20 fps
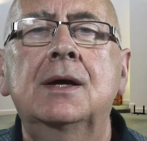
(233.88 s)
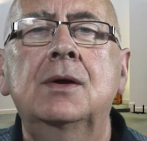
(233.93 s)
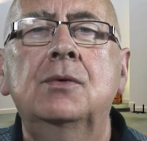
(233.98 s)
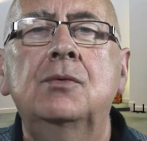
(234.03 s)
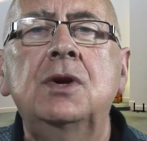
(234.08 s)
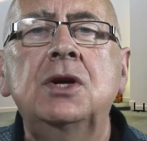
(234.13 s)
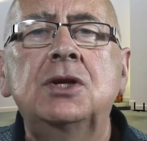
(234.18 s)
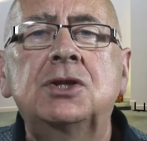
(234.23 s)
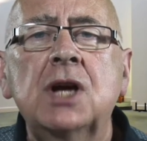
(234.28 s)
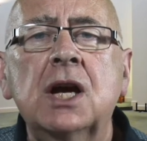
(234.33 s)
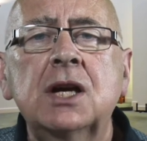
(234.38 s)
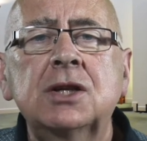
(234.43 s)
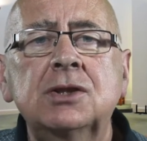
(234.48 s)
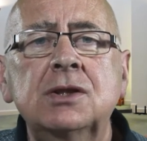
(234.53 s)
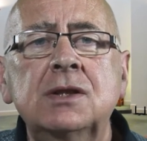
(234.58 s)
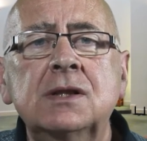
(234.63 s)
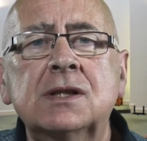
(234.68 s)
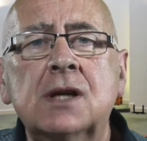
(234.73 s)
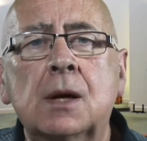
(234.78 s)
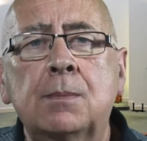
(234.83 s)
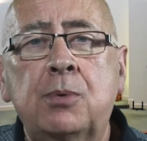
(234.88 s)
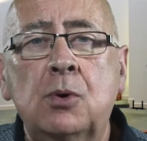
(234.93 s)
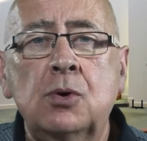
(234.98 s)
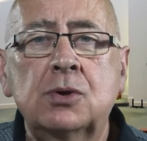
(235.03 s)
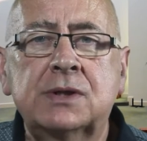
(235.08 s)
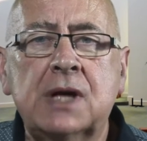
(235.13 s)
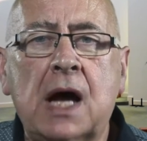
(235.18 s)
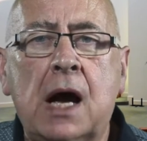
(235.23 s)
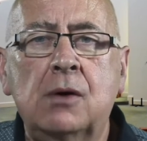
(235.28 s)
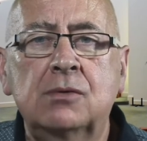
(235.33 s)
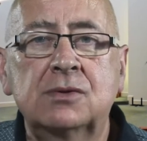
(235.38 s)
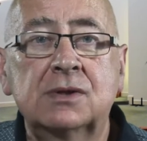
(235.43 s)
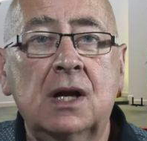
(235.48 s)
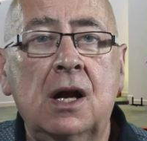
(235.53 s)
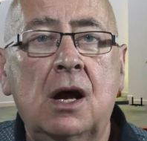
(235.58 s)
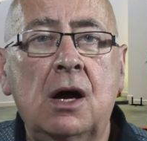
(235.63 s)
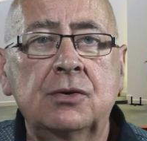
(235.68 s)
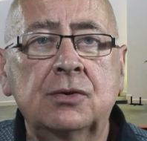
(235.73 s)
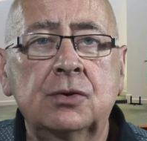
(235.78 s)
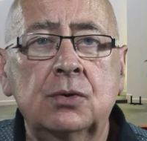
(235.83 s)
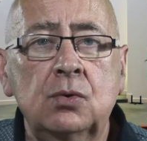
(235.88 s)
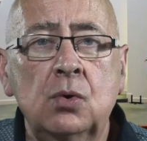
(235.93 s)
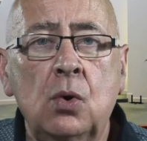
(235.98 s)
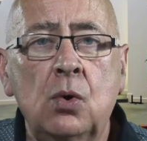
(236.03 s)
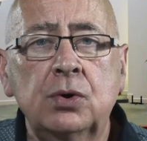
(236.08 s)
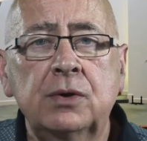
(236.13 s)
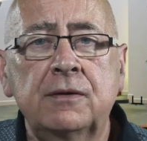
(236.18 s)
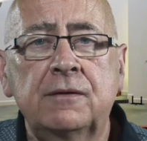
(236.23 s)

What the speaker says: Rejections or put-downs along the road